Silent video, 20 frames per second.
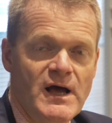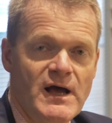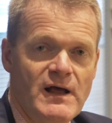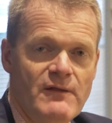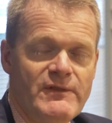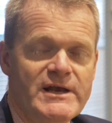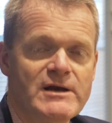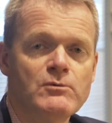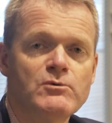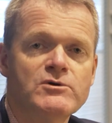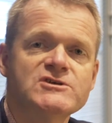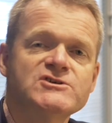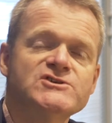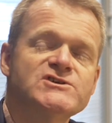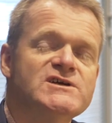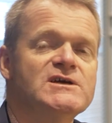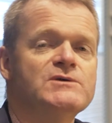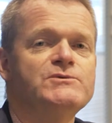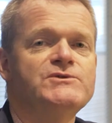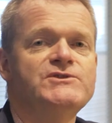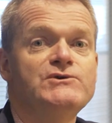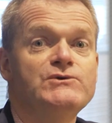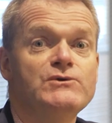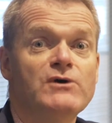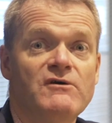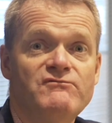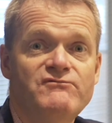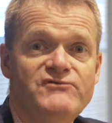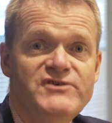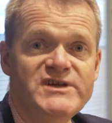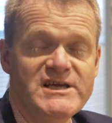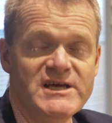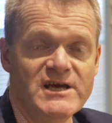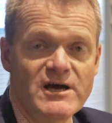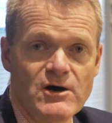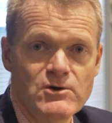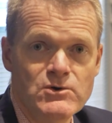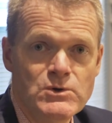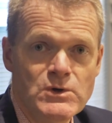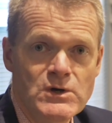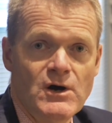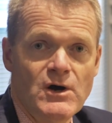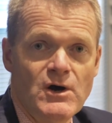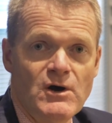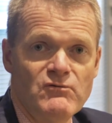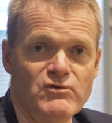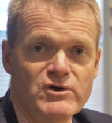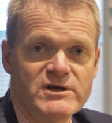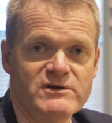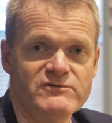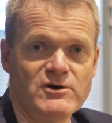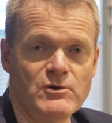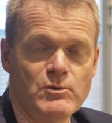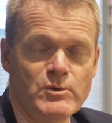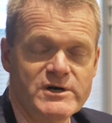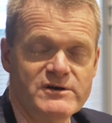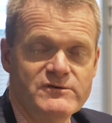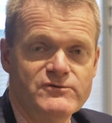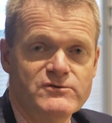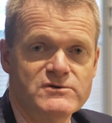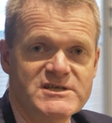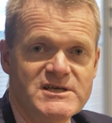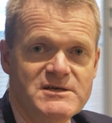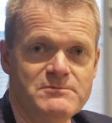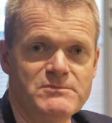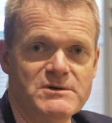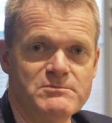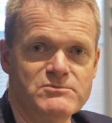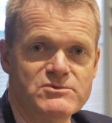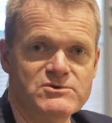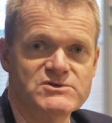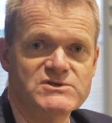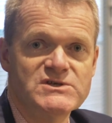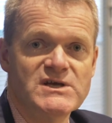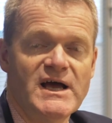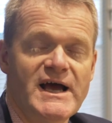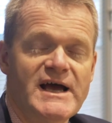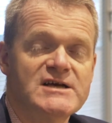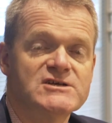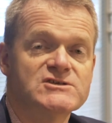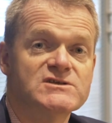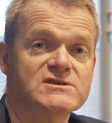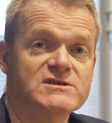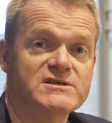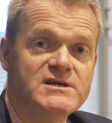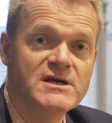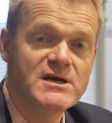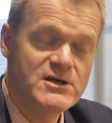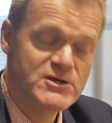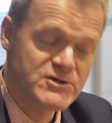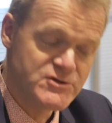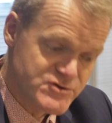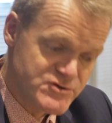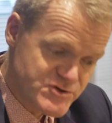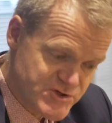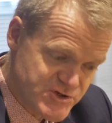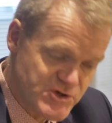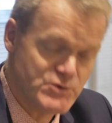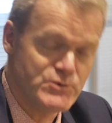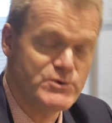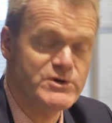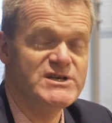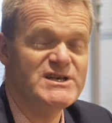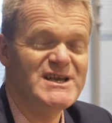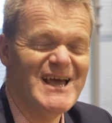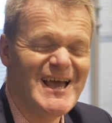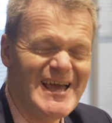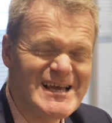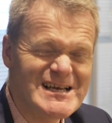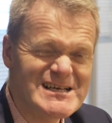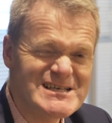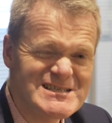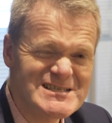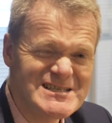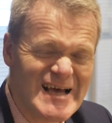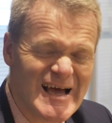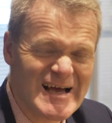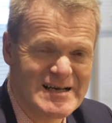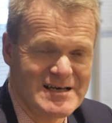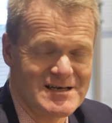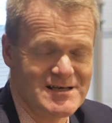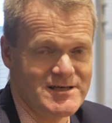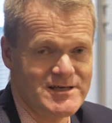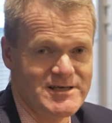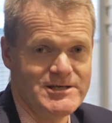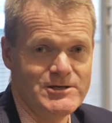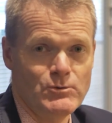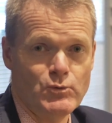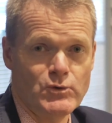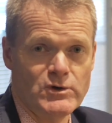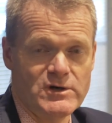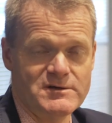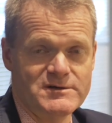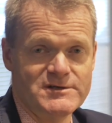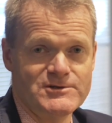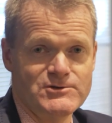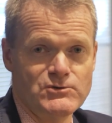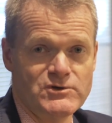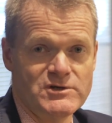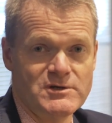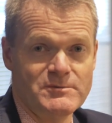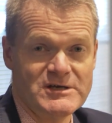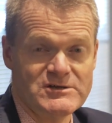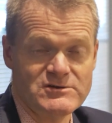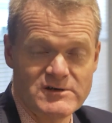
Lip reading: and then I want to share with you a video of one of our wonderful team members actually doing exactly what I'm going to talk to you about.